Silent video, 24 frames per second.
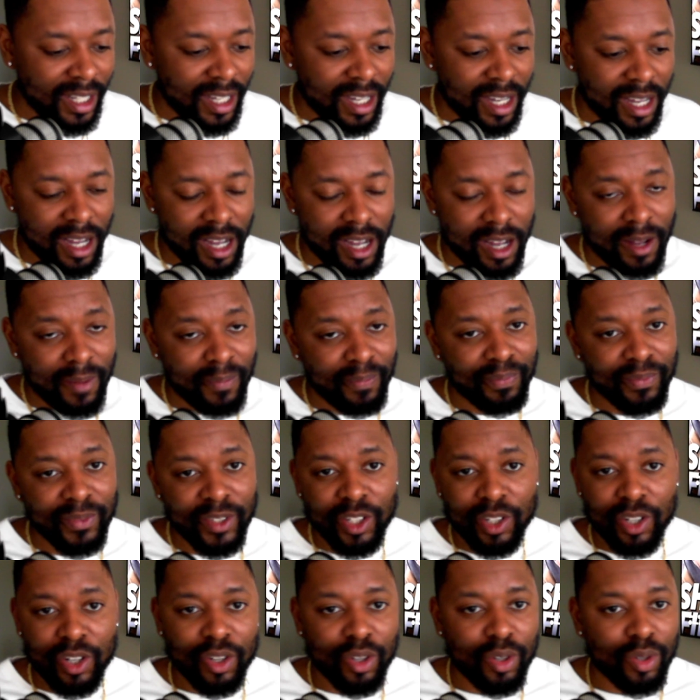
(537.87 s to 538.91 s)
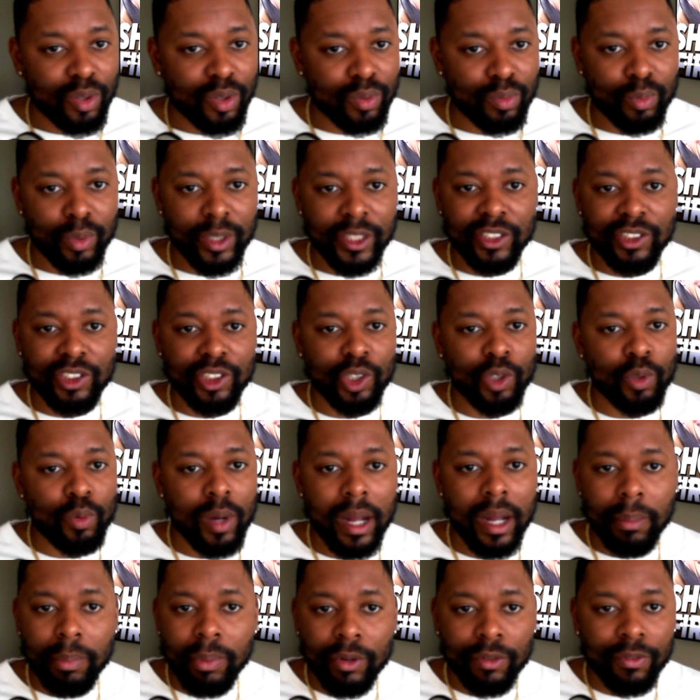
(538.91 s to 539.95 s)
windshield
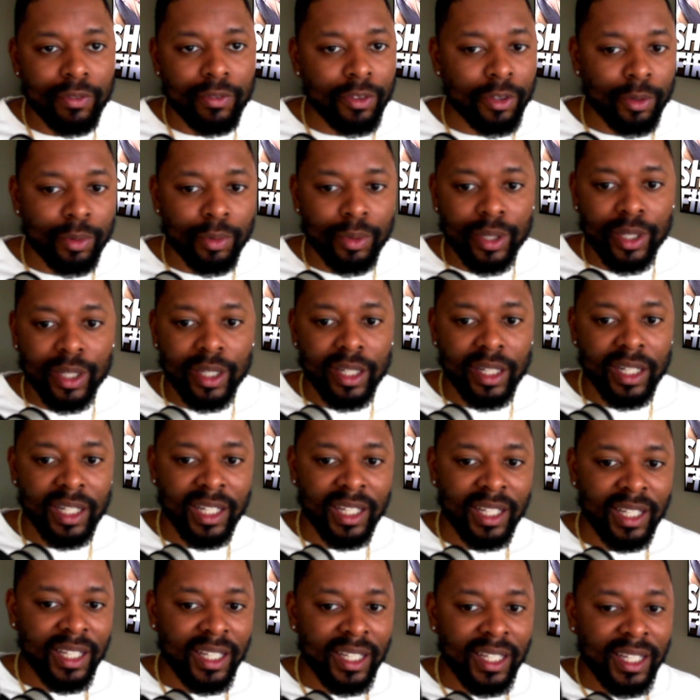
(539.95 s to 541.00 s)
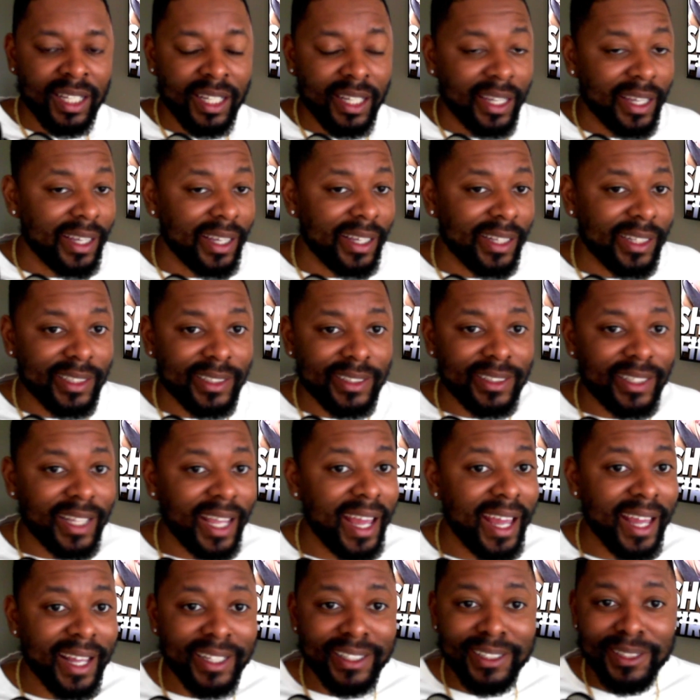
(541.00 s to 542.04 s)
wiper fluid, and
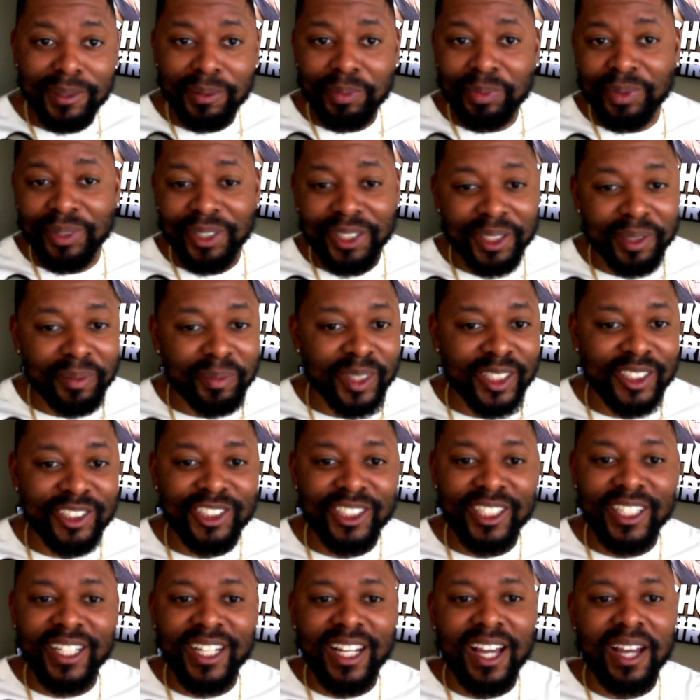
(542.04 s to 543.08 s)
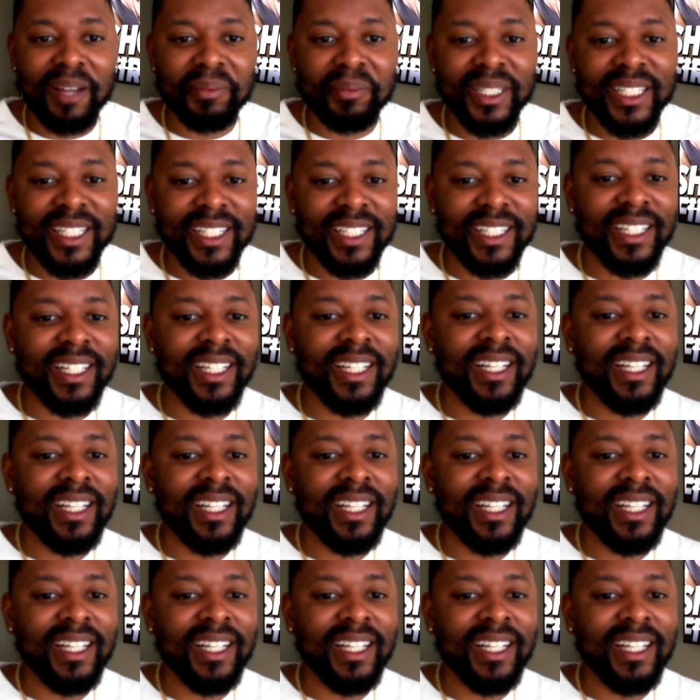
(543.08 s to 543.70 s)
that's pretty much it. I mean,